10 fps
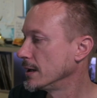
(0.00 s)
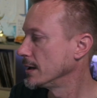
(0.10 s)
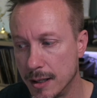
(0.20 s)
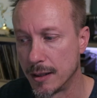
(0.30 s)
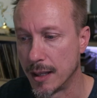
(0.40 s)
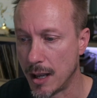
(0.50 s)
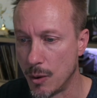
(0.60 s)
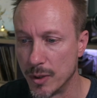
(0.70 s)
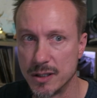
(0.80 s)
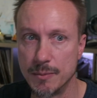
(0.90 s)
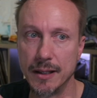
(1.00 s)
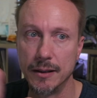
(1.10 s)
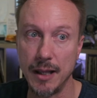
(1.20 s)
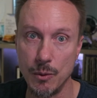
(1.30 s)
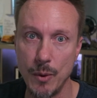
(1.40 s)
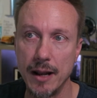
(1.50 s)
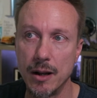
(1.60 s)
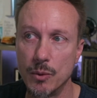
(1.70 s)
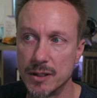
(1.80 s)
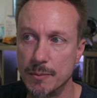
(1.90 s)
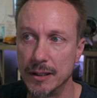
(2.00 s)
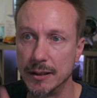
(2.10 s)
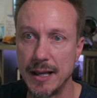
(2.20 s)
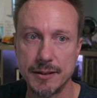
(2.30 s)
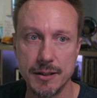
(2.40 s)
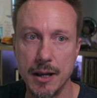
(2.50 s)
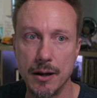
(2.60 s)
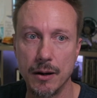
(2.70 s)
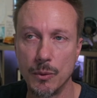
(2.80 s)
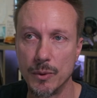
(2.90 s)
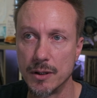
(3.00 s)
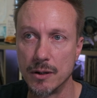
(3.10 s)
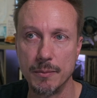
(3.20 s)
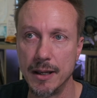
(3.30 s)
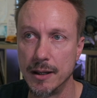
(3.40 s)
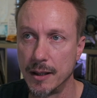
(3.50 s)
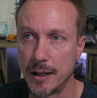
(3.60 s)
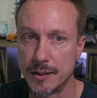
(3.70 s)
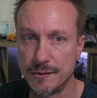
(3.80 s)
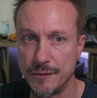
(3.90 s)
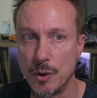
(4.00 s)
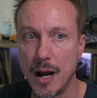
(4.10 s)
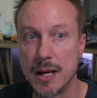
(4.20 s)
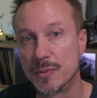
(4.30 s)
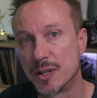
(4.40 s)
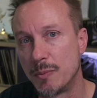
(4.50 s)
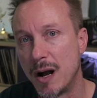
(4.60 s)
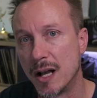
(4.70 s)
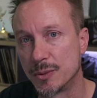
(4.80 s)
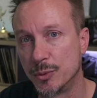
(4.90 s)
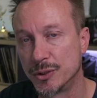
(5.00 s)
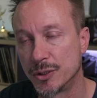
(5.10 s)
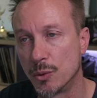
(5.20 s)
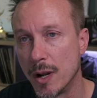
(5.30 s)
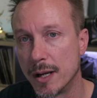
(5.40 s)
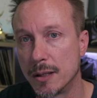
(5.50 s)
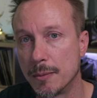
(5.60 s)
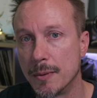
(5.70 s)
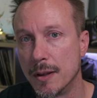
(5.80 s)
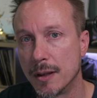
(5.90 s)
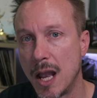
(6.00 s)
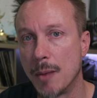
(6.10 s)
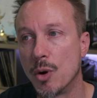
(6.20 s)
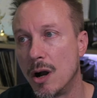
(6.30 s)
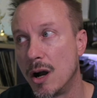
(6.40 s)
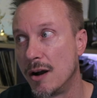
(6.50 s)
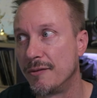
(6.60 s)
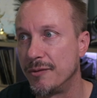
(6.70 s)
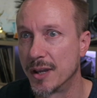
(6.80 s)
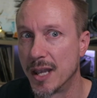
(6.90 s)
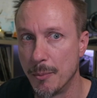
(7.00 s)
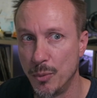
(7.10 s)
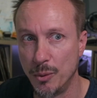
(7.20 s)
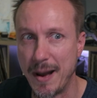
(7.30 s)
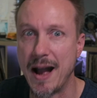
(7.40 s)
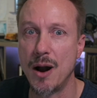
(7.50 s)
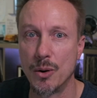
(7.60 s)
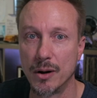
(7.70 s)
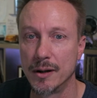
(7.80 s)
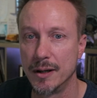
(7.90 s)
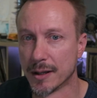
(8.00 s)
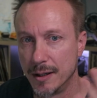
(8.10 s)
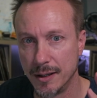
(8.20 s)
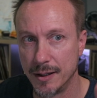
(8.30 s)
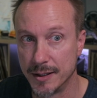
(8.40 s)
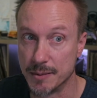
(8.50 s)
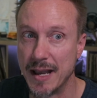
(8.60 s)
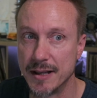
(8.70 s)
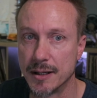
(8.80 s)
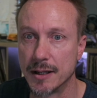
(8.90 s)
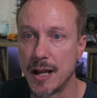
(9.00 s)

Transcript: Like, I want it to be lightweight, I want it to be less gear, I want there to be like as few items as possible. So running a camera off the gimbal power is amazing.